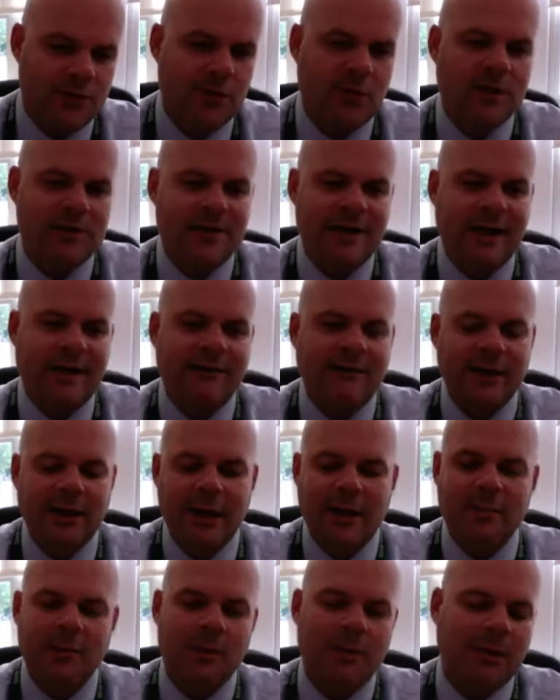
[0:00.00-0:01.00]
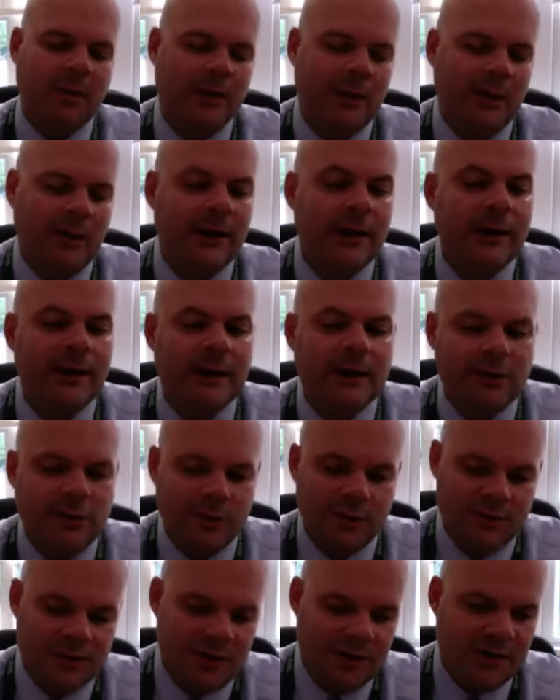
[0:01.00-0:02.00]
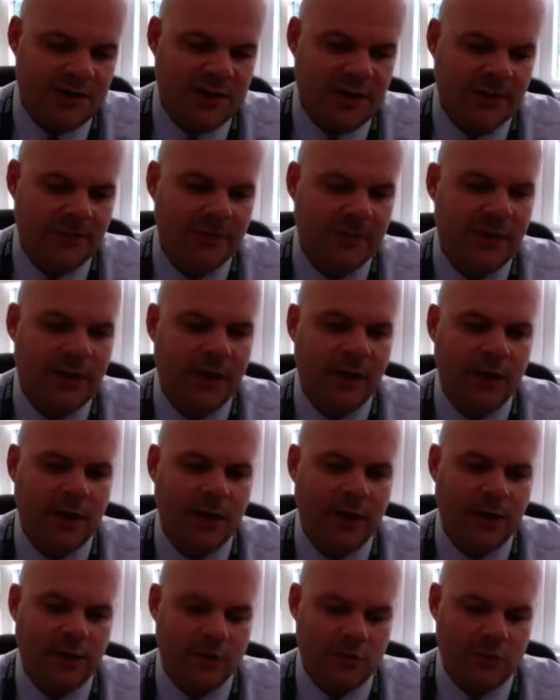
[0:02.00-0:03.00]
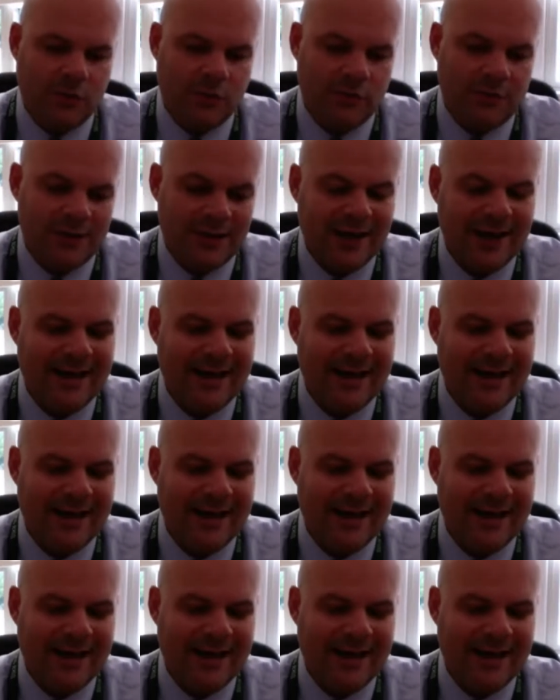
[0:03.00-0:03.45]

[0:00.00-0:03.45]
who doesn't have the capability to assist them getting on those Zooms.